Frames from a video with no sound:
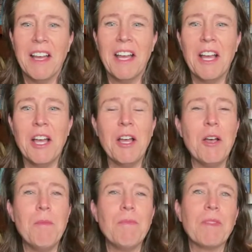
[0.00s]

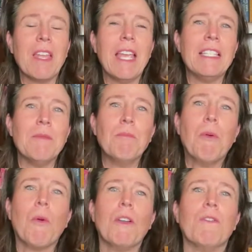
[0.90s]
It's
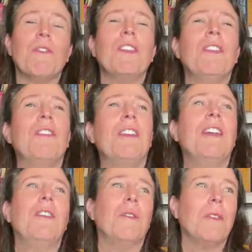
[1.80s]
important for you to
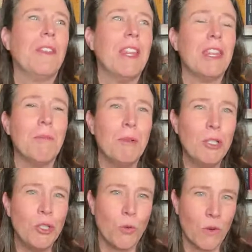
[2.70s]
know that the
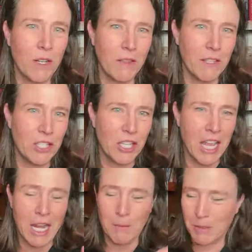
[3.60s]
majority of the
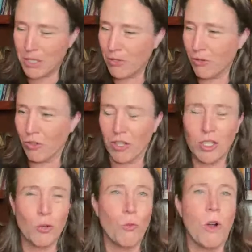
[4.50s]
genetic material
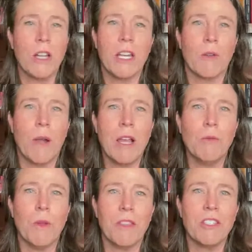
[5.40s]
that you're walking
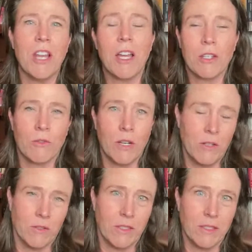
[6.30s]
around with is not your
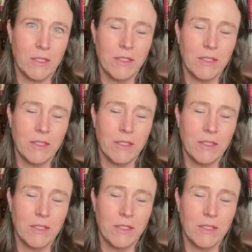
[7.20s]
own.